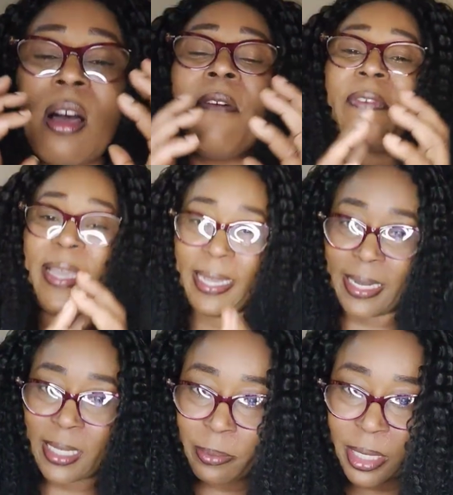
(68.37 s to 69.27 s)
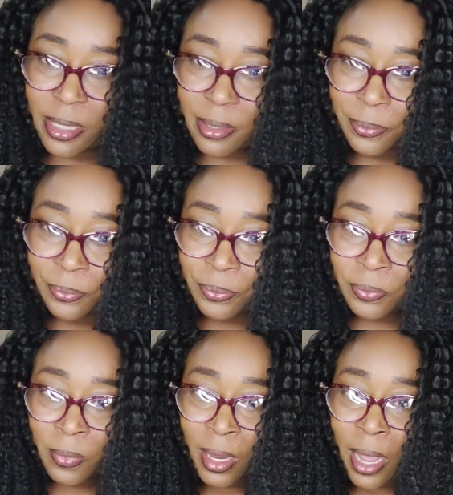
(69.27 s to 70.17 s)
of engagement.
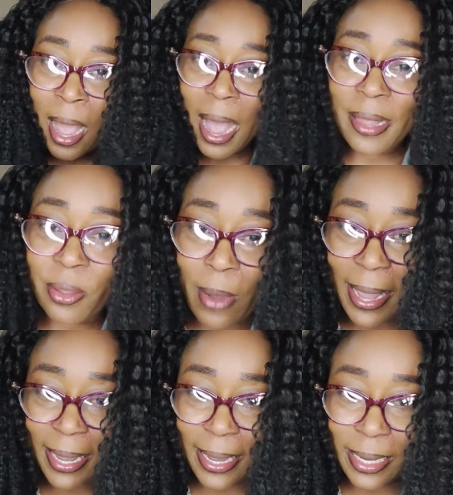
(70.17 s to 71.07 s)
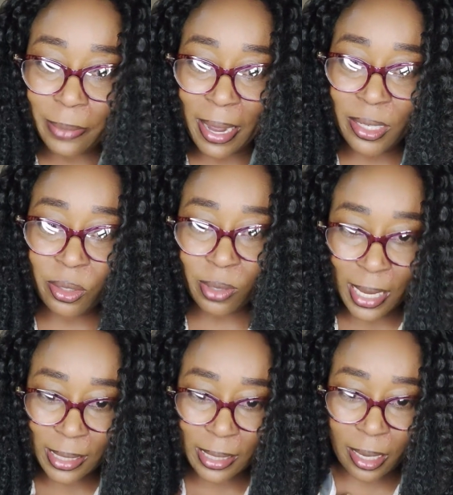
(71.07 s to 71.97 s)
How do I engage my
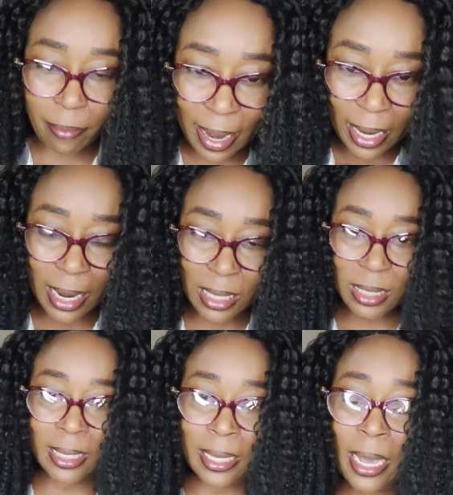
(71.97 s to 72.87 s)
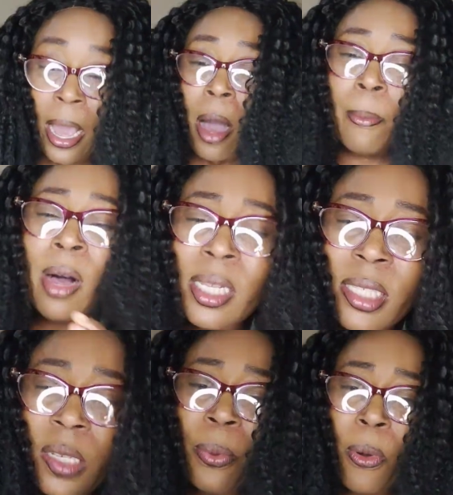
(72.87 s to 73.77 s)
students in my class?
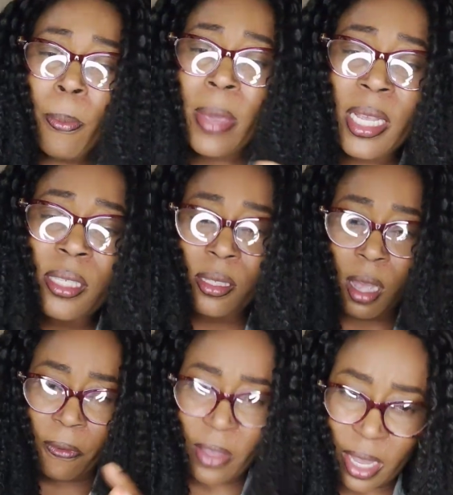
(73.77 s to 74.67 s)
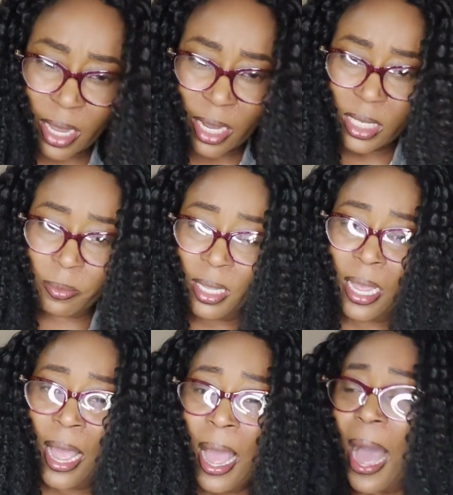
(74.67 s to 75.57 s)
Multiple means of engagement.
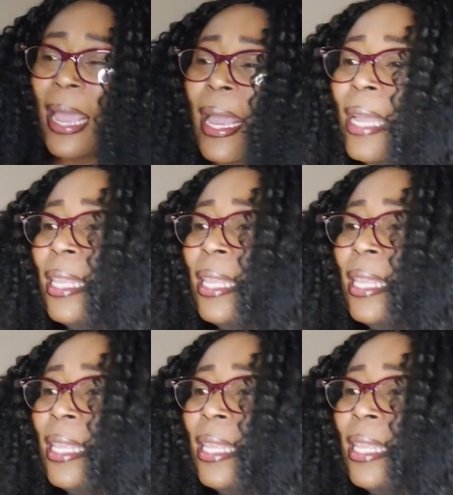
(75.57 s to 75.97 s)
I can